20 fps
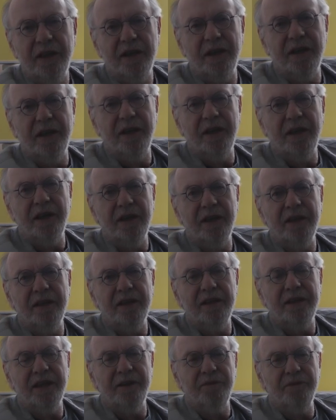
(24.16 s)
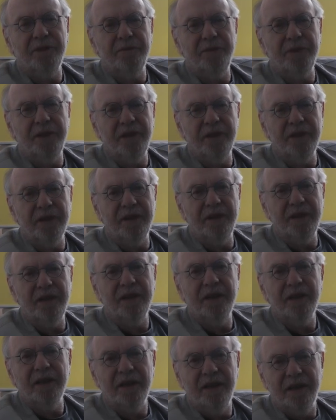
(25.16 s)
That would be
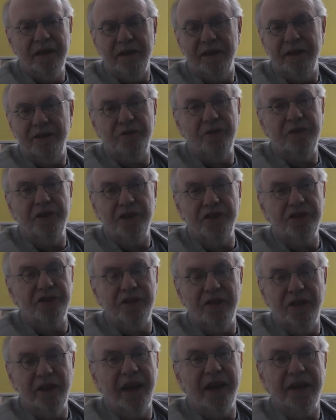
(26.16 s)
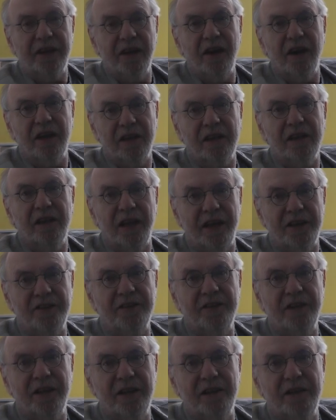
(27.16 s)
the traditional
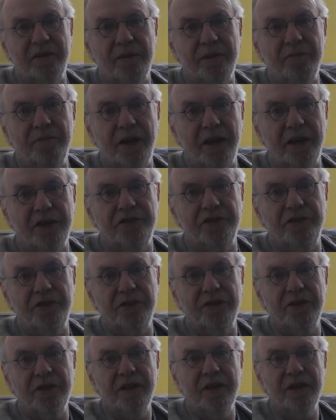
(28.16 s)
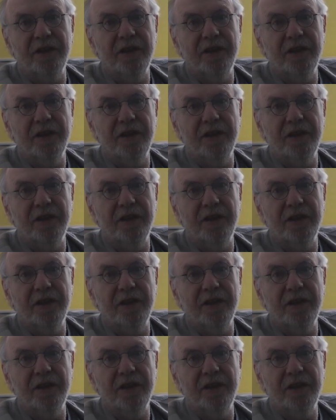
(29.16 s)
iconoclastic posture,